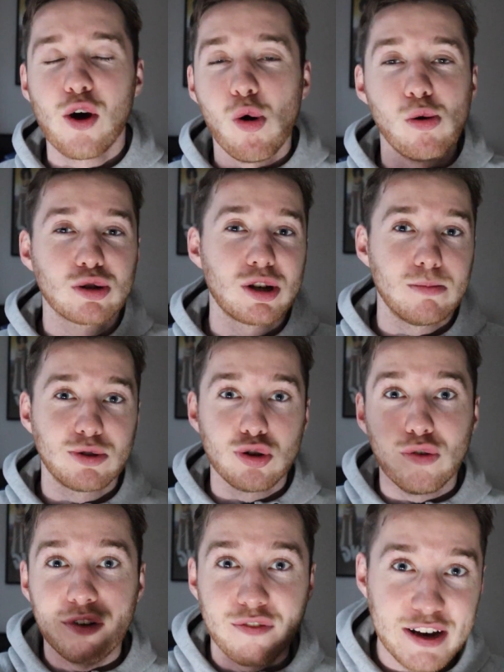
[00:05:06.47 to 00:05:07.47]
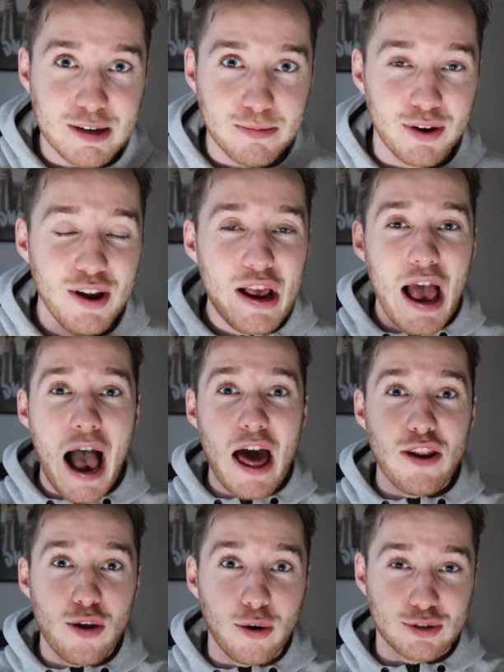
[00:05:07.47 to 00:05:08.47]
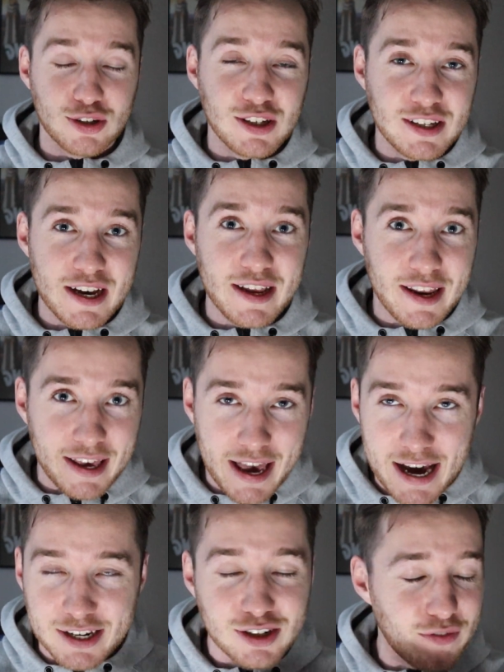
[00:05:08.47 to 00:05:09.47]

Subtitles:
or some sort of investment and not just sitting in cash.